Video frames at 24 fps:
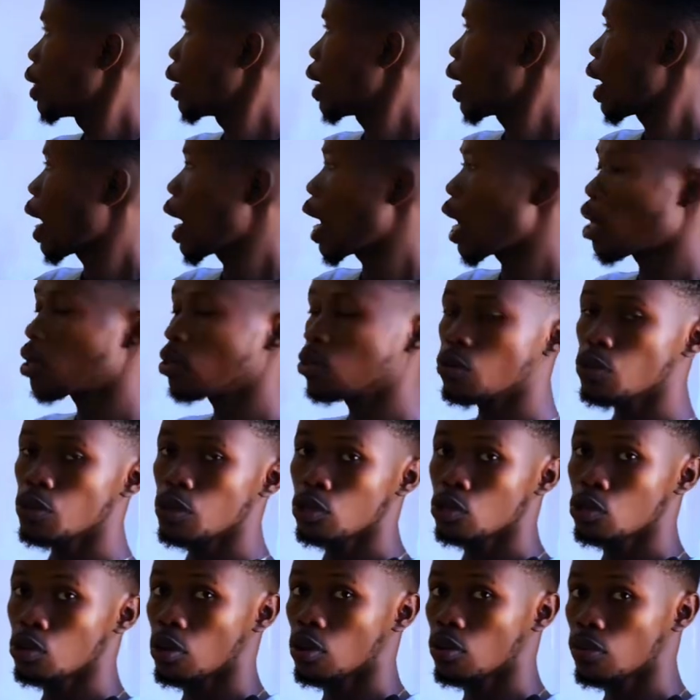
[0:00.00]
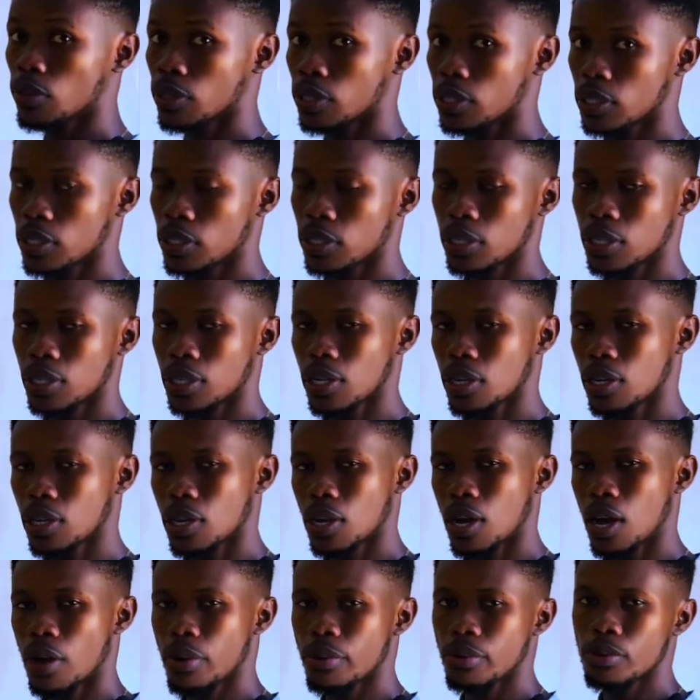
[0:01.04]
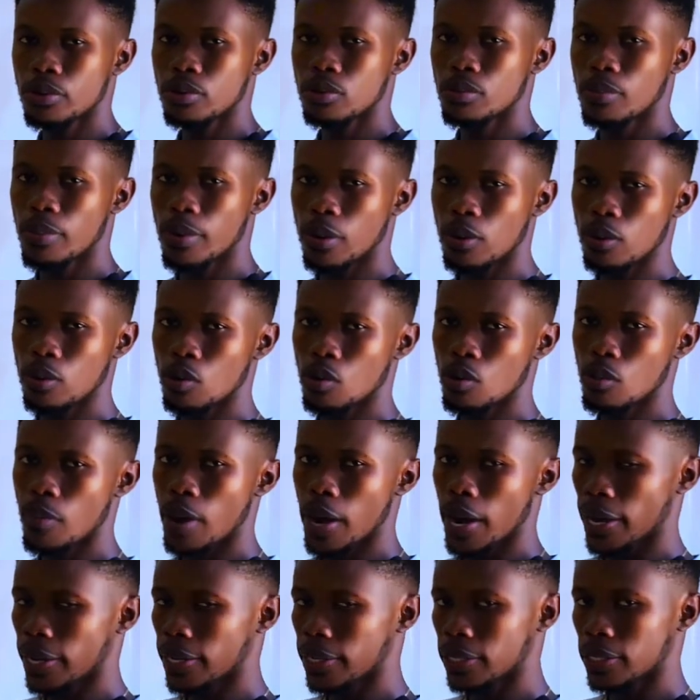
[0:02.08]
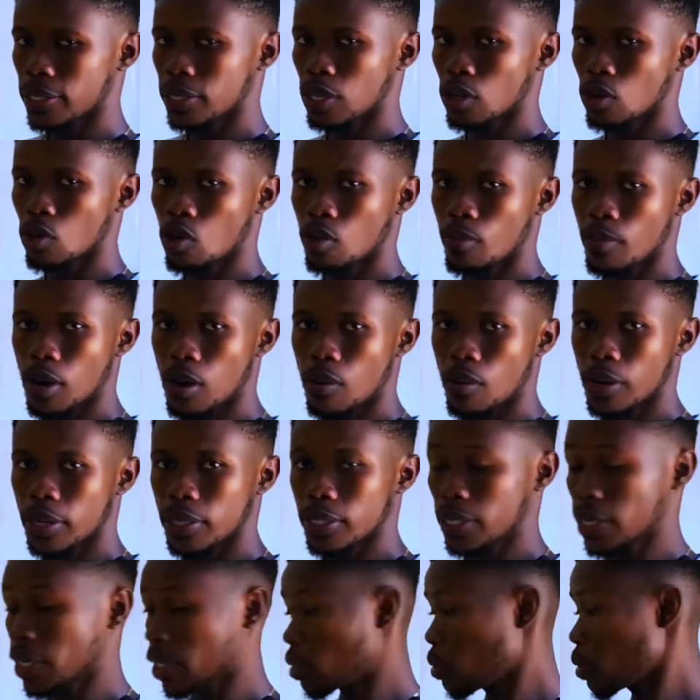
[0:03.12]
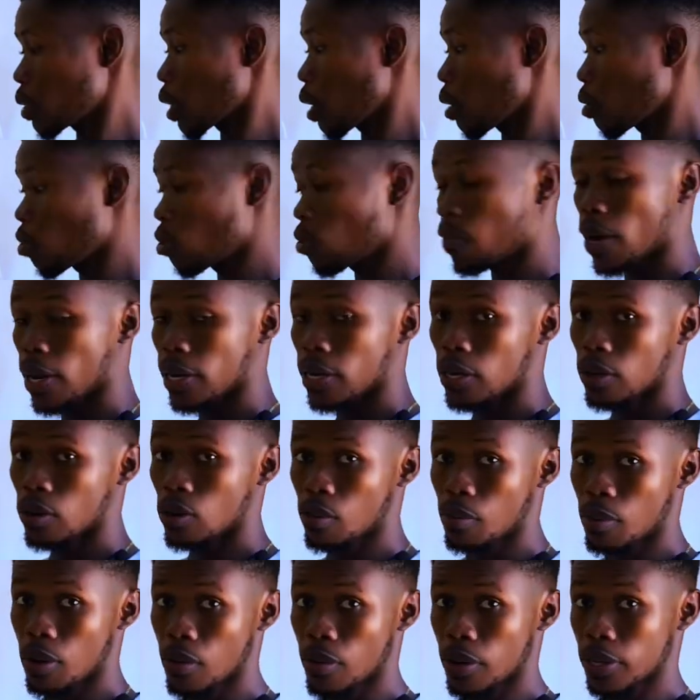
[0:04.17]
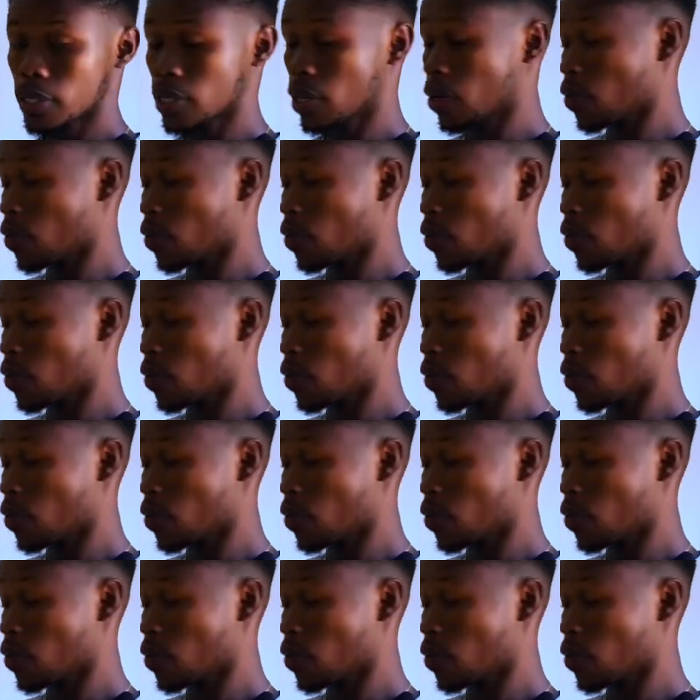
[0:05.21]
how do we solve it? Are you going to go by the normal one? Yes, you can go by the normal ones